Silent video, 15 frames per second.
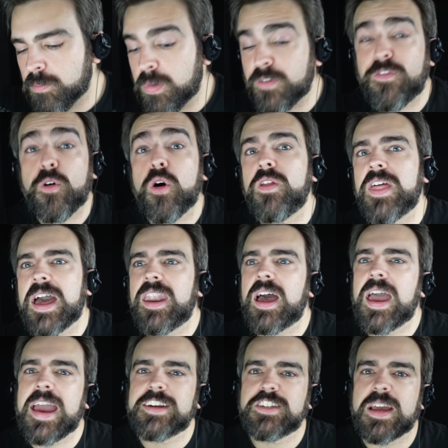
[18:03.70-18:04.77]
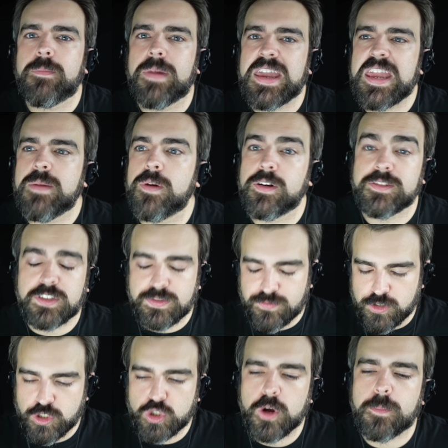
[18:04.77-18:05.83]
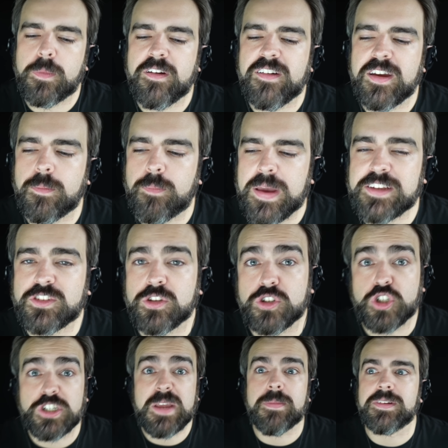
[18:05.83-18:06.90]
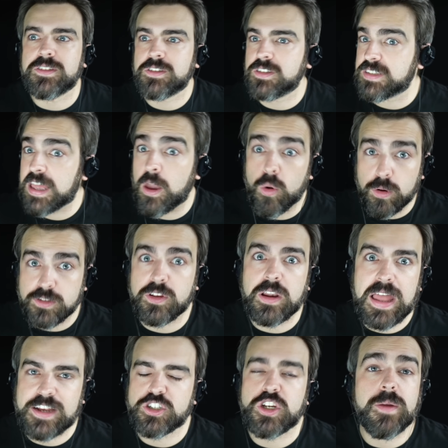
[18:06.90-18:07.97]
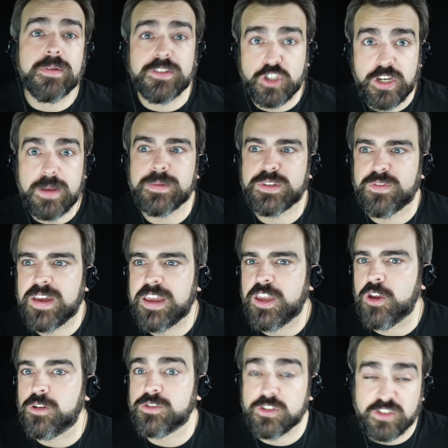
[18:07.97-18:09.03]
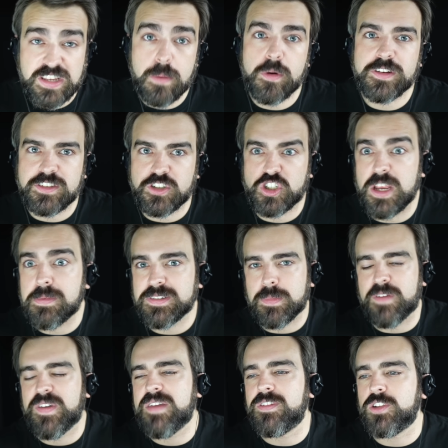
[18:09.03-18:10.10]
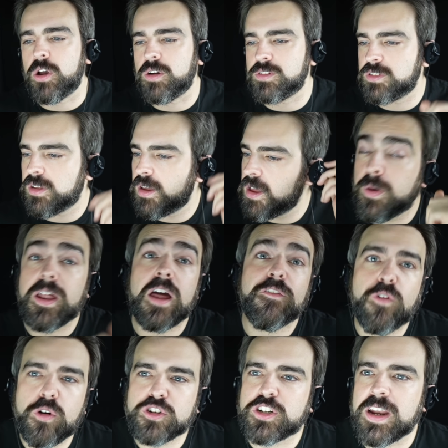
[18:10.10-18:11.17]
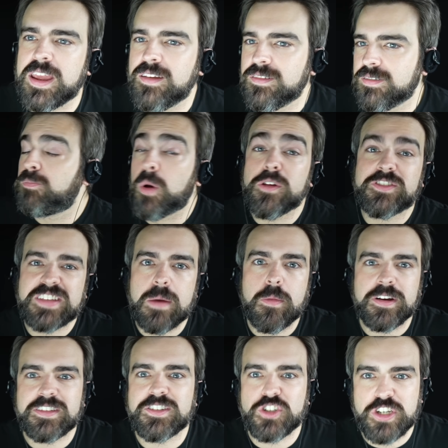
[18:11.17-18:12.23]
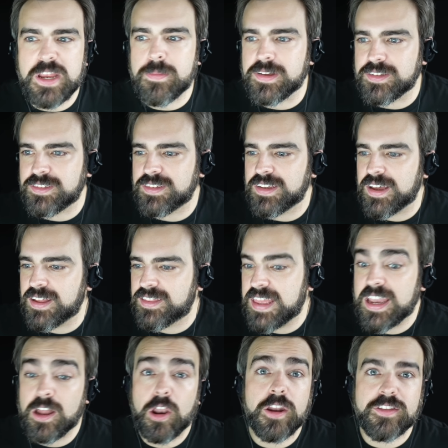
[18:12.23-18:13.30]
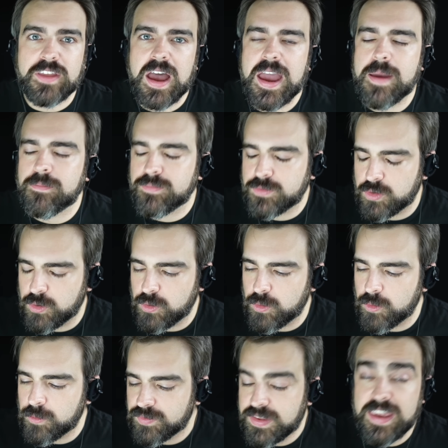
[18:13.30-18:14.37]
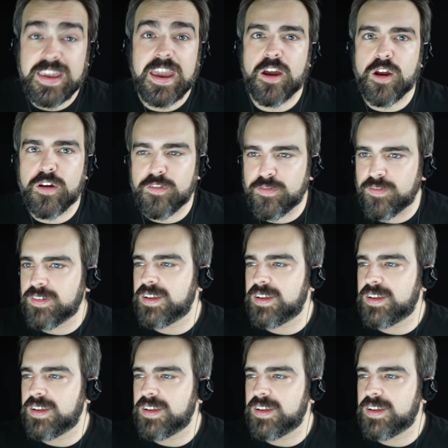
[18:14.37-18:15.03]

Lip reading: Before that, I actually have my emotes for a short period based on Shibas, because I also like Shibas. Shibas are very cute. So Samoyeds and Shibas are my favorite dogs. But unfortunately, both Samoyeds and Shibas take a lot of time to take care of